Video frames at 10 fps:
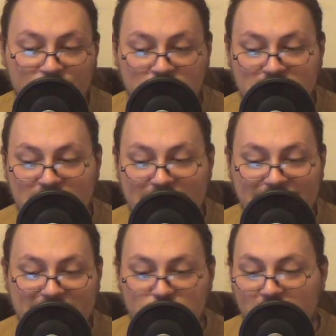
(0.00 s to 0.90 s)
which is
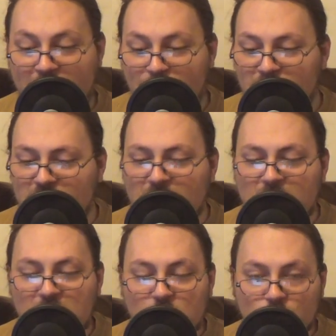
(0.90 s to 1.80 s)
likely to happen
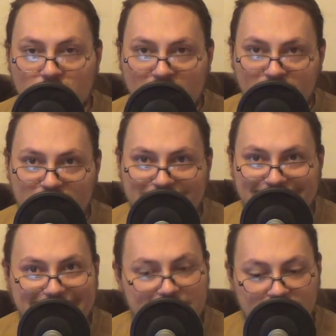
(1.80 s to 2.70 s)

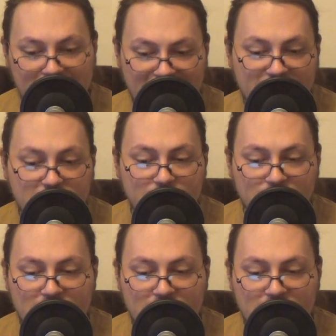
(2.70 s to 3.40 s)
roughly never.